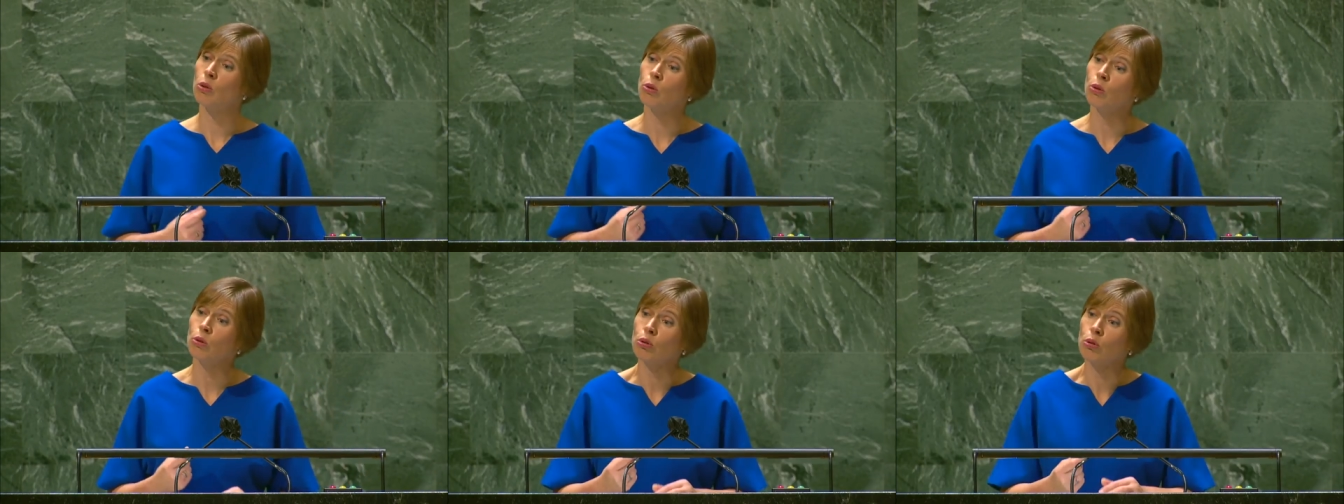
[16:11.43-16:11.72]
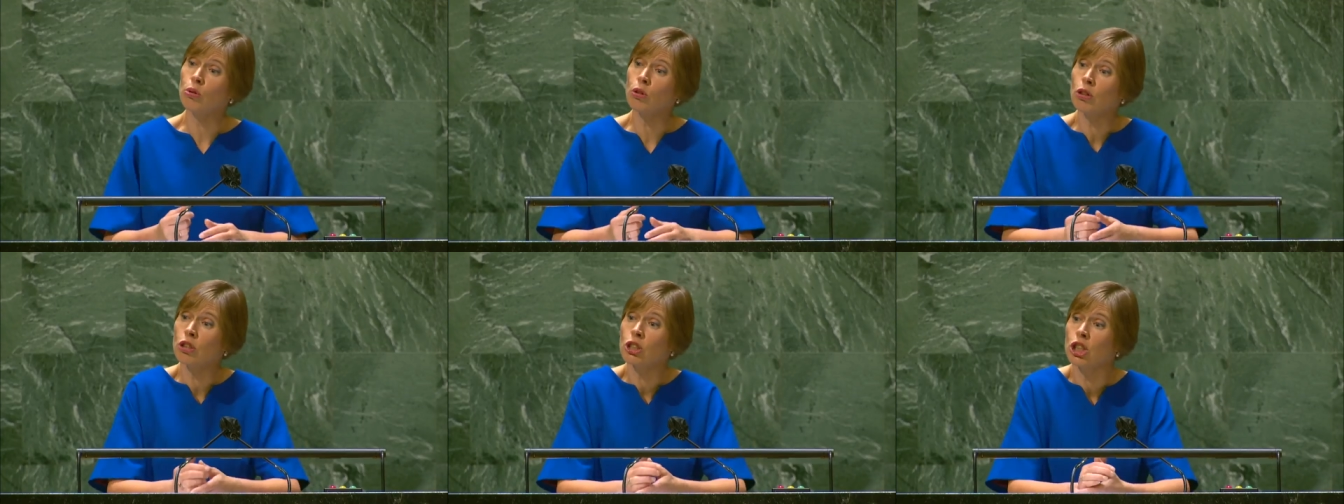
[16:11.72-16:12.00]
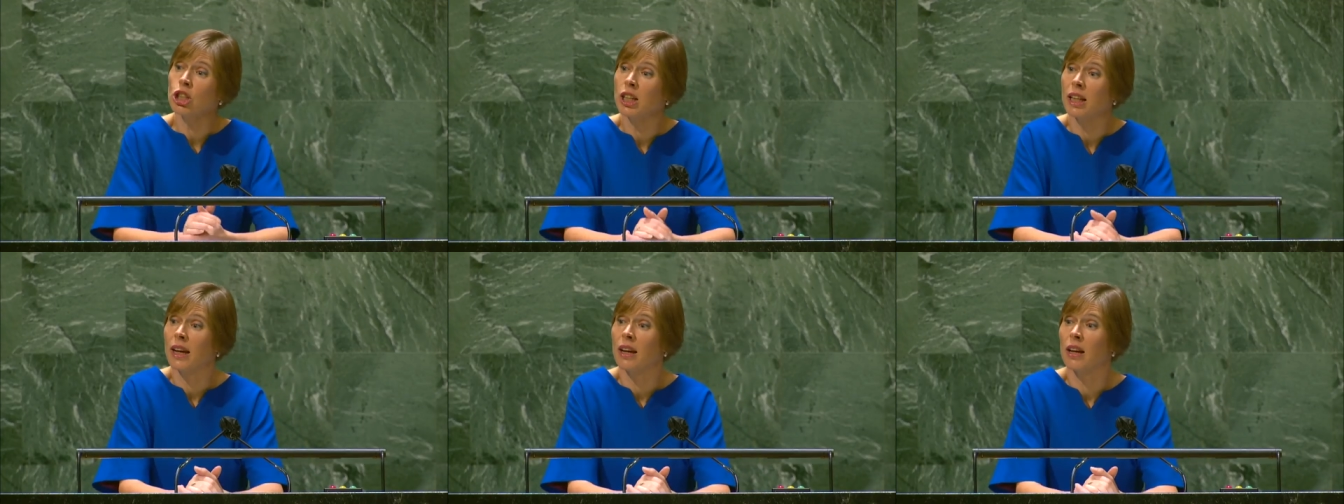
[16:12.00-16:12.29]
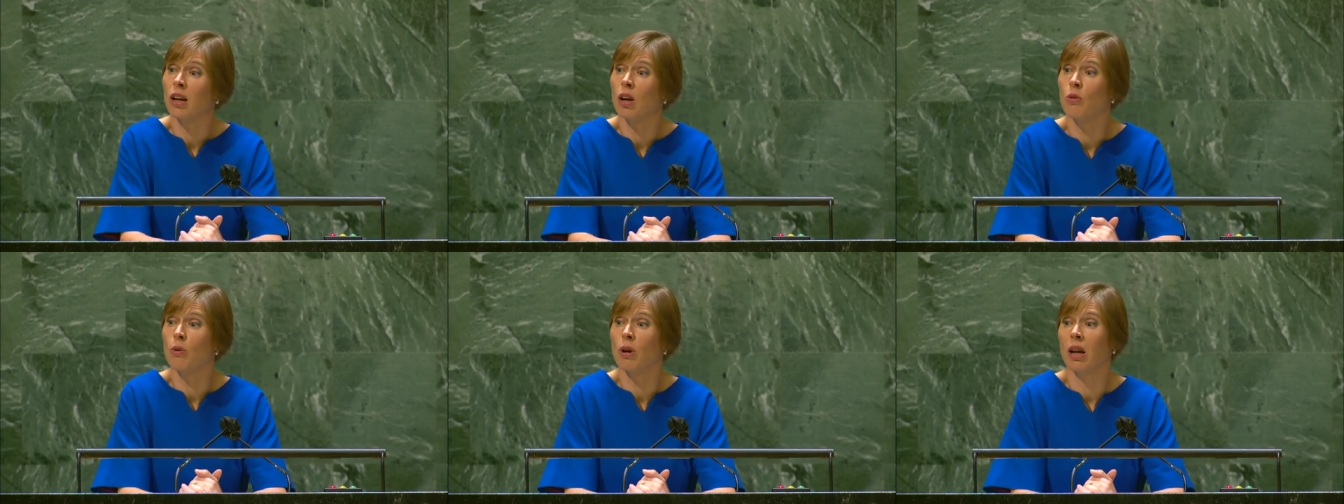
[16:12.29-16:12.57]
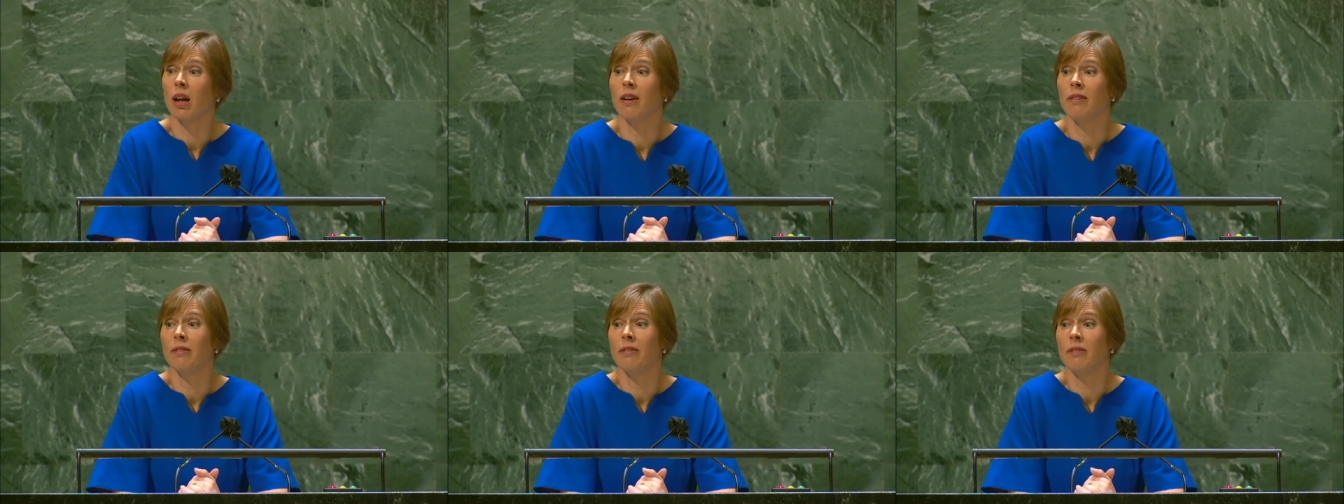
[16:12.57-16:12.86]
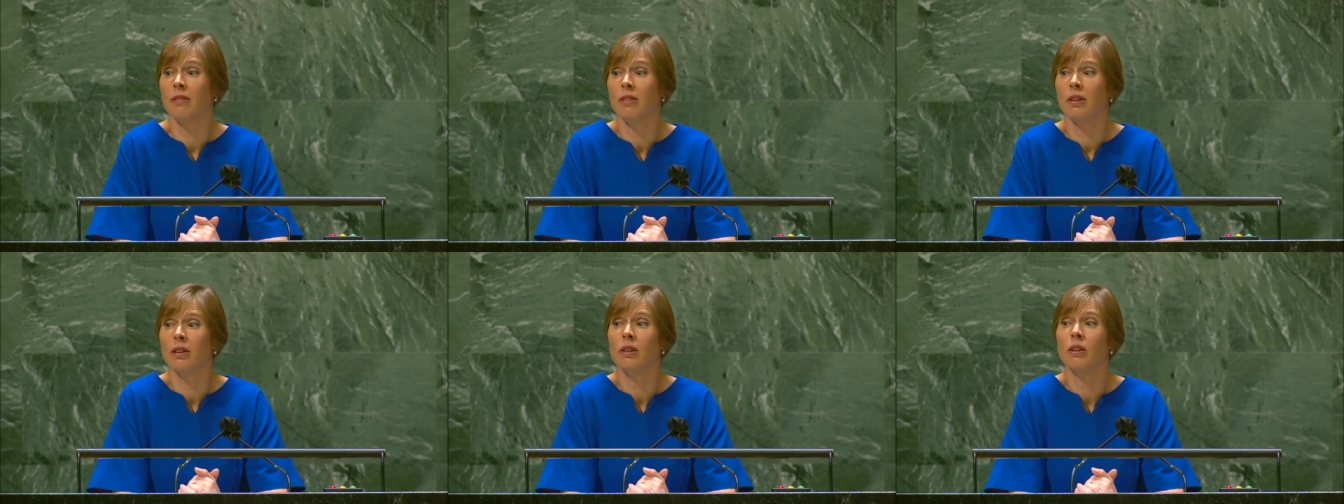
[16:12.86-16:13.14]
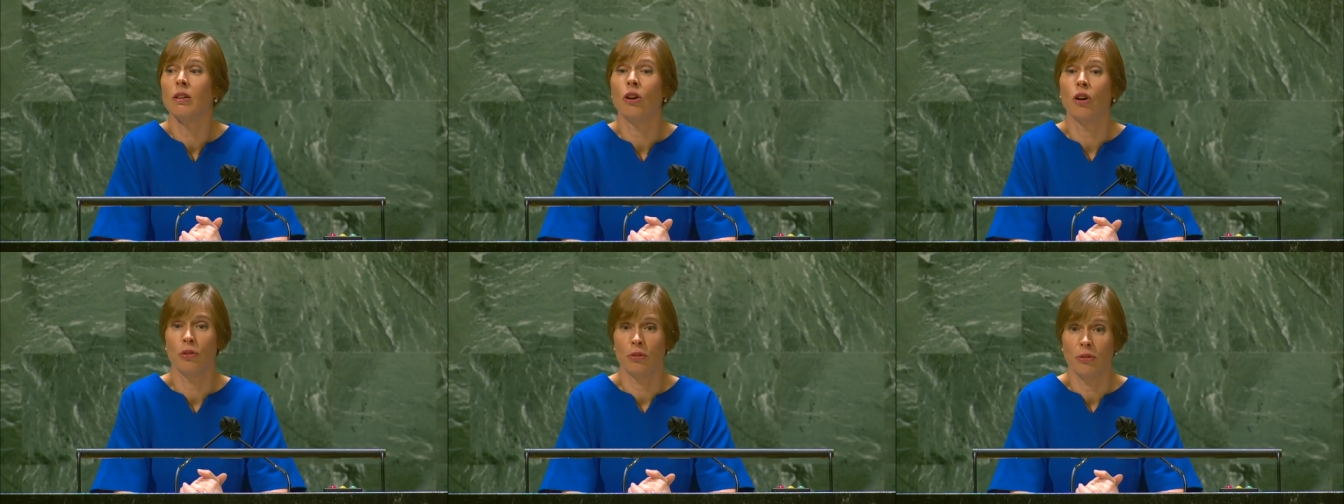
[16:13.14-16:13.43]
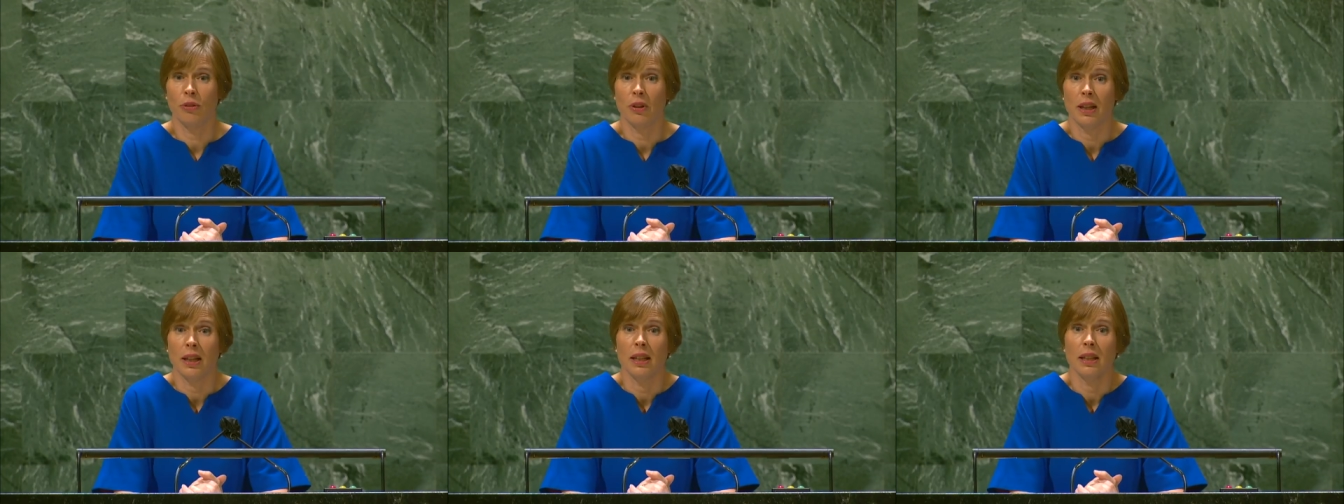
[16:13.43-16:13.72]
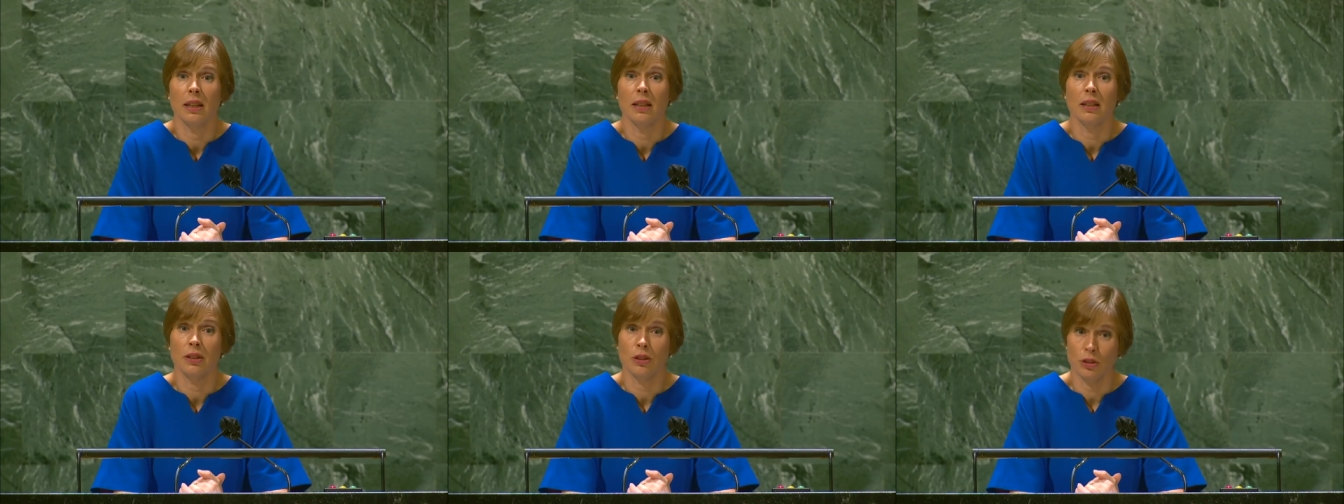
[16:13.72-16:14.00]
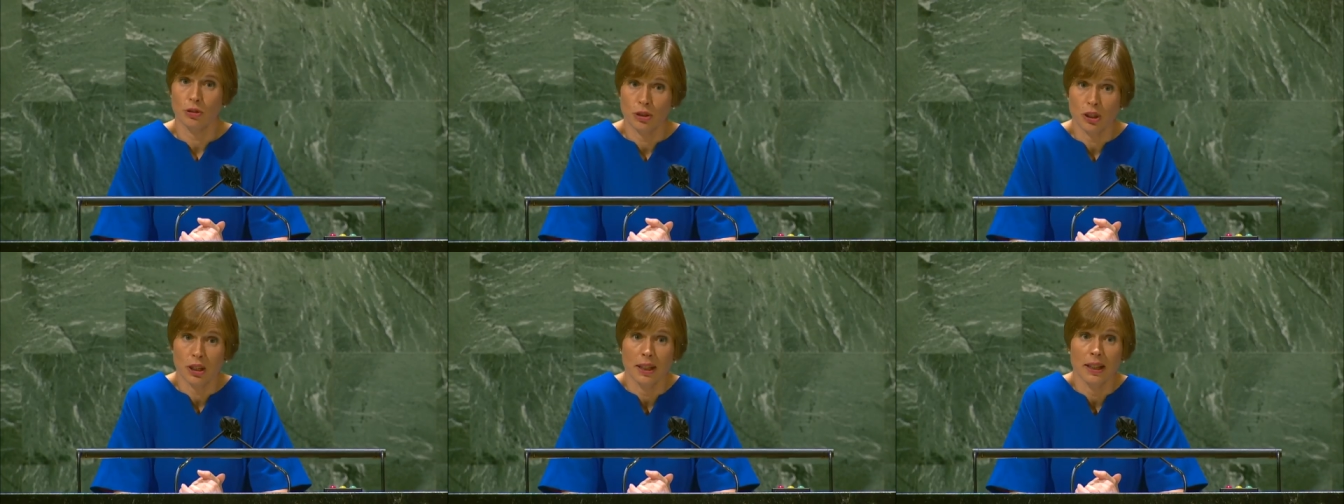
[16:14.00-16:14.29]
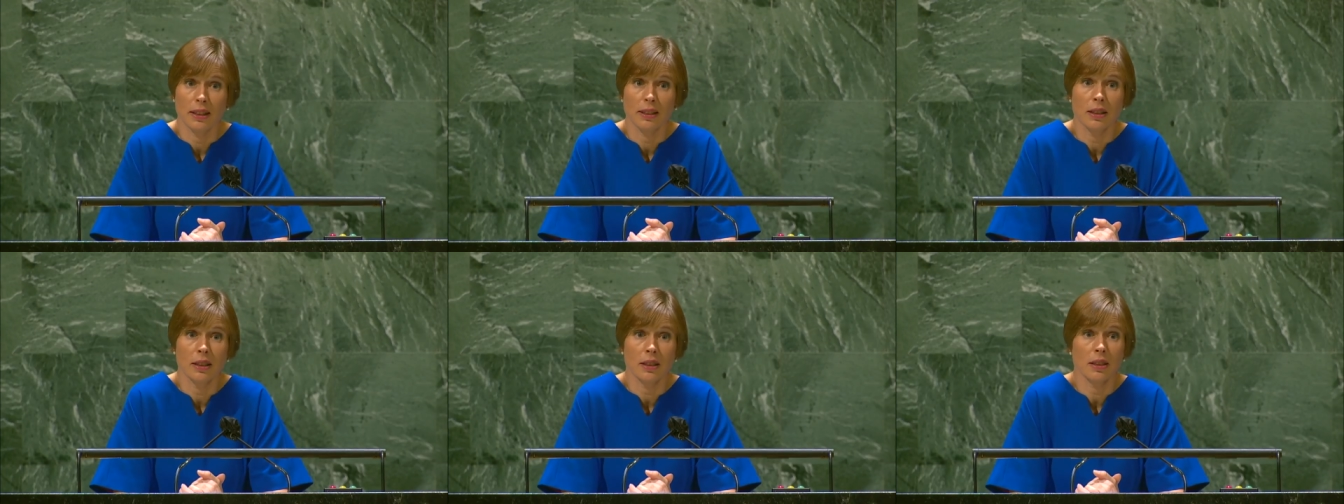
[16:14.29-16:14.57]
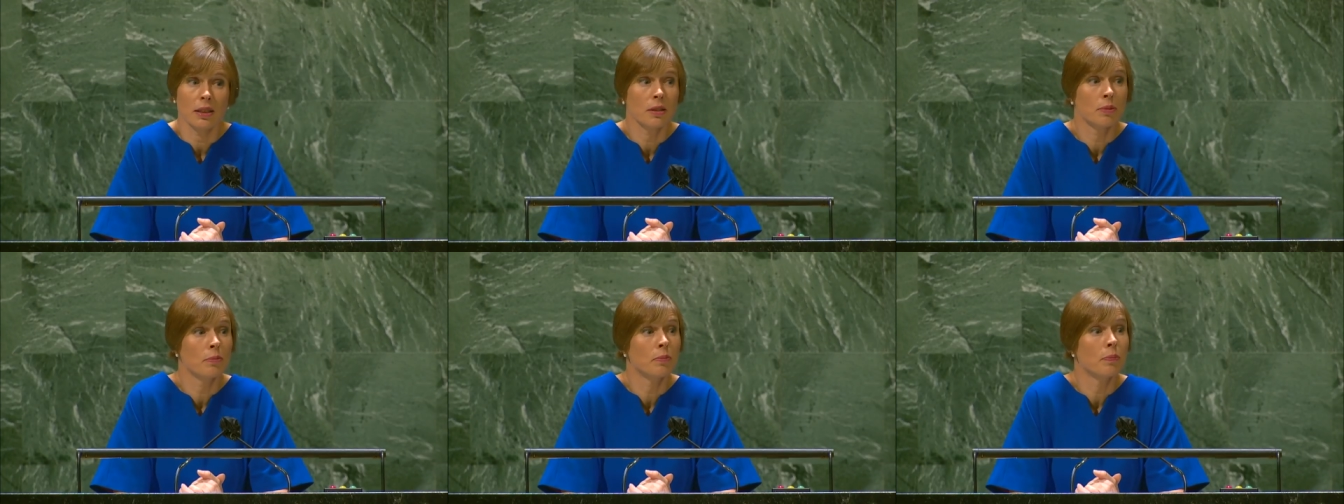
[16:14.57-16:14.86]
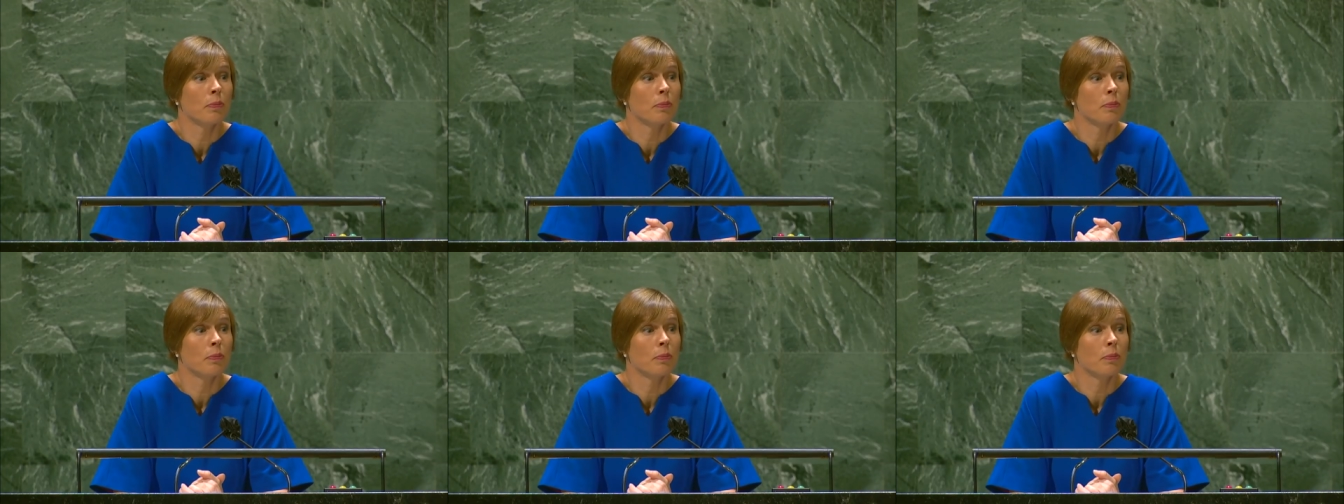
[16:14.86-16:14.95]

who do not share our love of free societies.